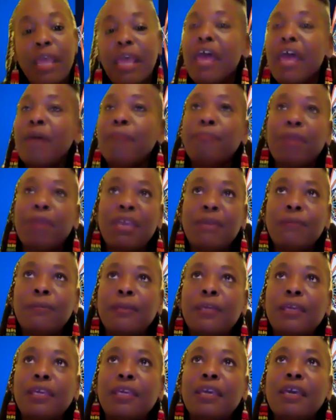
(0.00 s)
And
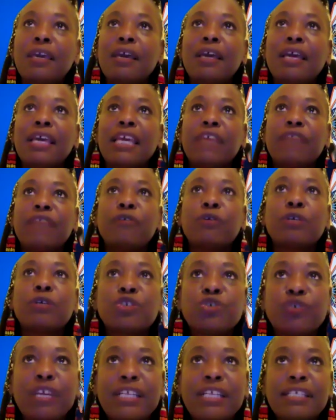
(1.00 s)
maybe if you could
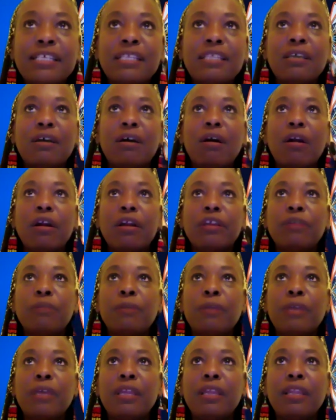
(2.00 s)
transcend the
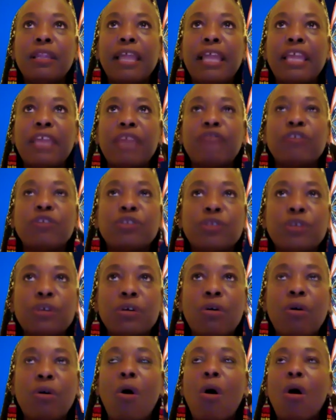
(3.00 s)
argument, like if you
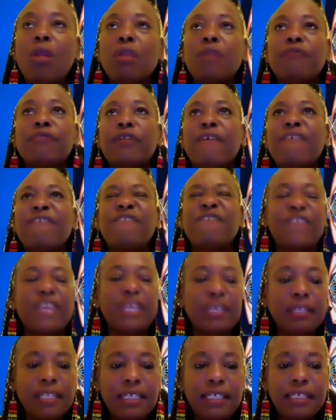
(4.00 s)
took all of the
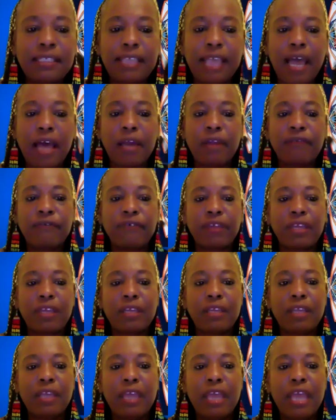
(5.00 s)
feelings out of
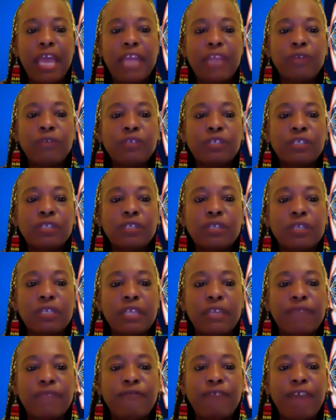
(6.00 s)
it and you just looked
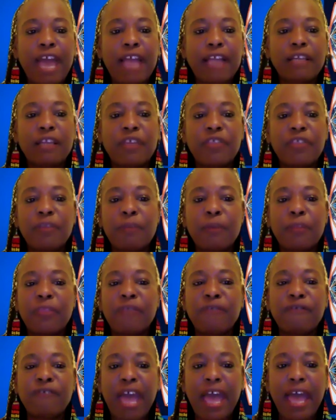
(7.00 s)
at fact, nothing but the
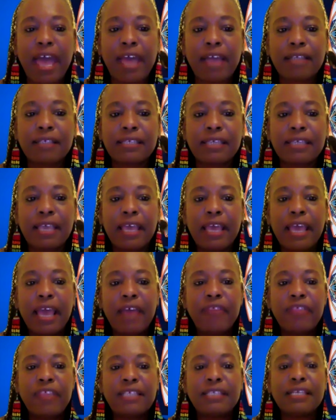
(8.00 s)
facts,
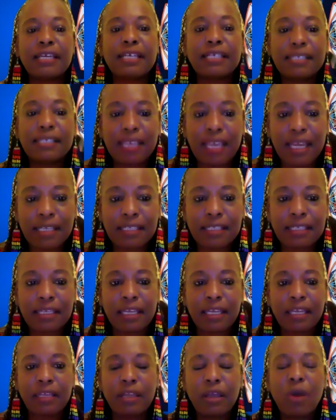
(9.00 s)
and then dissected
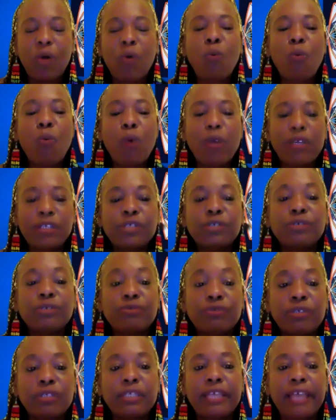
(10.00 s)
it, what do you
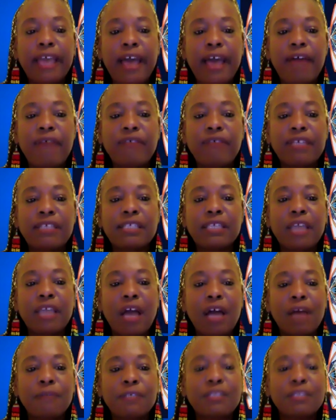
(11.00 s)
really have as the
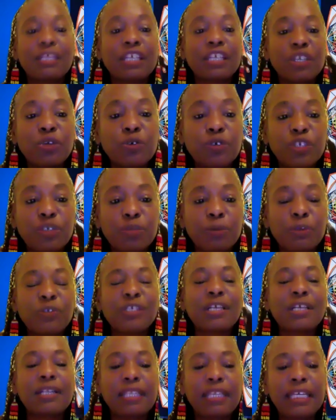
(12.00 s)
object that you were supposed
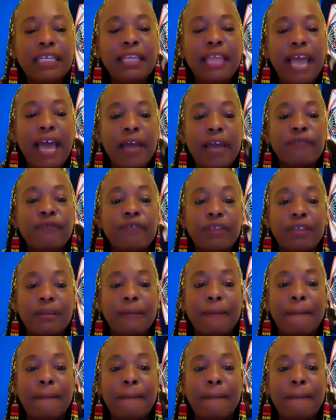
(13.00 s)
to glean out of it?